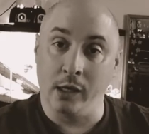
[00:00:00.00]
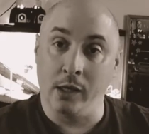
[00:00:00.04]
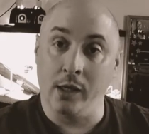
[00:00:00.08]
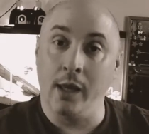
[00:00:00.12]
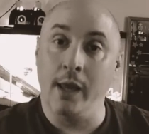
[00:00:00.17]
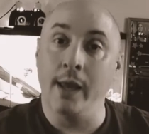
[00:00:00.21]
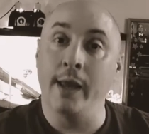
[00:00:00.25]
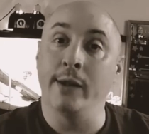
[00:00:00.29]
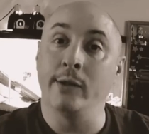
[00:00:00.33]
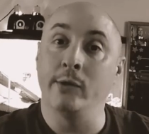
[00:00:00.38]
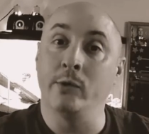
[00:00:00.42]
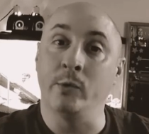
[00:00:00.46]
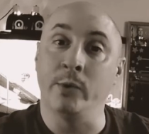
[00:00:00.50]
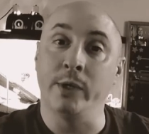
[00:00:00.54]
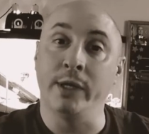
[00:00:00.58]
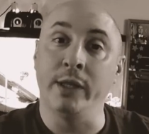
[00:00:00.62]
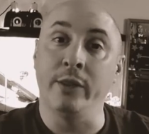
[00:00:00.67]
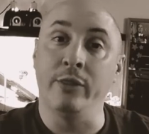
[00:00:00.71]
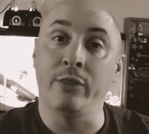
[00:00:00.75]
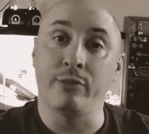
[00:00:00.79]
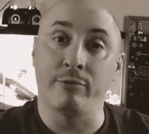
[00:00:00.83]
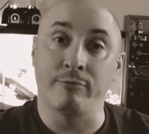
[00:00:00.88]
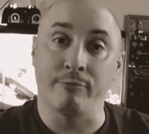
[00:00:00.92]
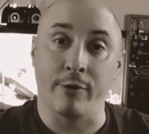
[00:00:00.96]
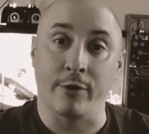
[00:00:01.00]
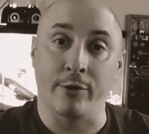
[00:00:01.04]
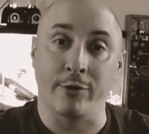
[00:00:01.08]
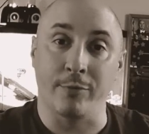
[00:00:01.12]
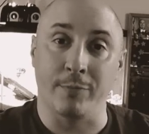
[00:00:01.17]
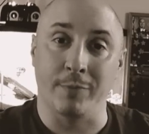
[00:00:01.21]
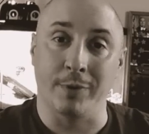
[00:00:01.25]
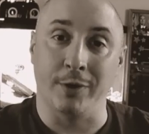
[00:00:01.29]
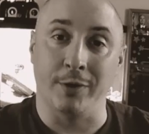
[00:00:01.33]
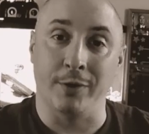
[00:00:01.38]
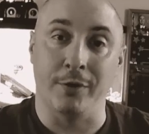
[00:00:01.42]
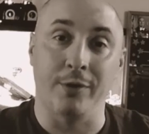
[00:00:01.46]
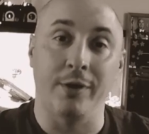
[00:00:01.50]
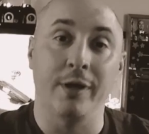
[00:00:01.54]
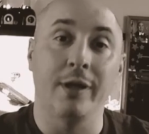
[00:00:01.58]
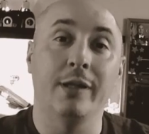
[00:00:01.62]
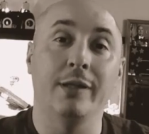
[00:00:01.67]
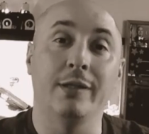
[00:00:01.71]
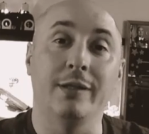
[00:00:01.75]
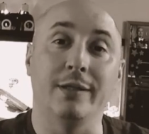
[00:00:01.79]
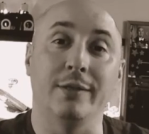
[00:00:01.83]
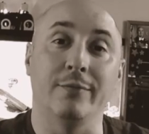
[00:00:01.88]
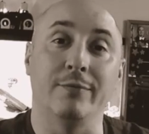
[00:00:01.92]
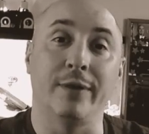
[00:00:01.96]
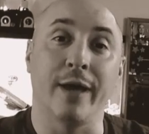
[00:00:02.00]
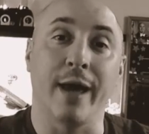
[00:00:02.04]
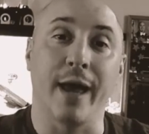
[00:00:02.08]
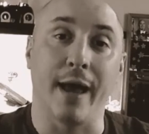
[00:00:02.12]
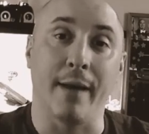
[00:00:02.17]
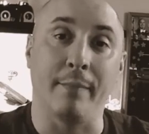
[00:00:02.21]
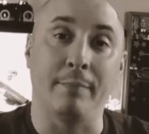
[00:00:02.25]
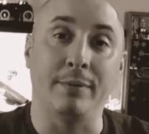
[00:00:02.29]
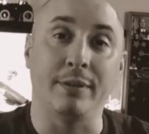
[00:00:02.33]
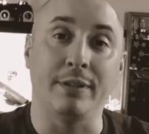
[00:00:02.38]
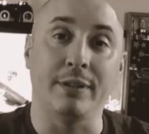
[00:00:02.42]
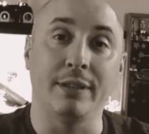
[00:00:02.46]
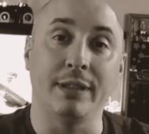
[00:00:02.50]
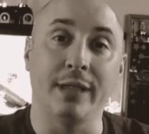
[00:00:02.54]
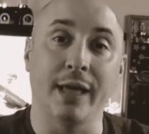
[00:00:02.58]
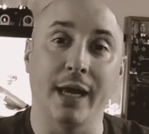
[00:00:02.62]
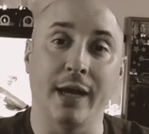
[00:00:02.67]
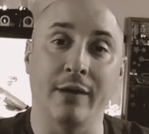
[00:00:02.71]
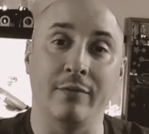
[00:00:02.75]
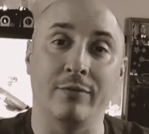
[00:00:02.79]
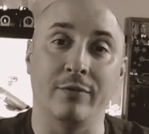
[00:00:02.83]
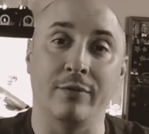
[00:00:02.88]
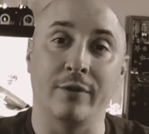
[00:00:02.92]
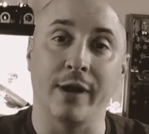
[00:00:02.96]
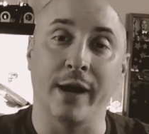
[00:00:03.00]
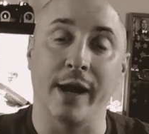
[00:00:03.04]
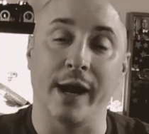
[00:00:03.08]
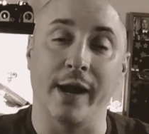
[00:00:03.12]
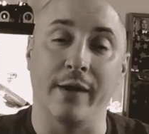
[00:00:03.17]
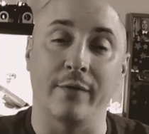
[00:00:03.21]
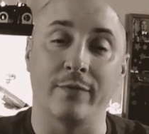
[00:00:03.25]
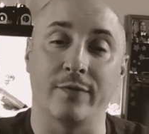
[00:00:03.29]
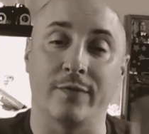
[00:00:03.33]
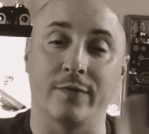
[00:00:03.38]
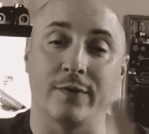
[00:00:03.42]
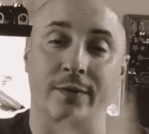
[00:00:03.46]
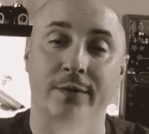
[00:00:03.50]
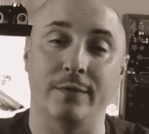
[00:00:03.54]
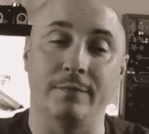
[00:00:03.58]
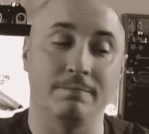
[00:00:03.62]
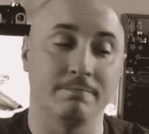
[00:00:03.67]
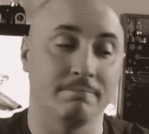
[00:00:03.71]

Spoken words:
and Queen Thrushbeard lived happily ever after.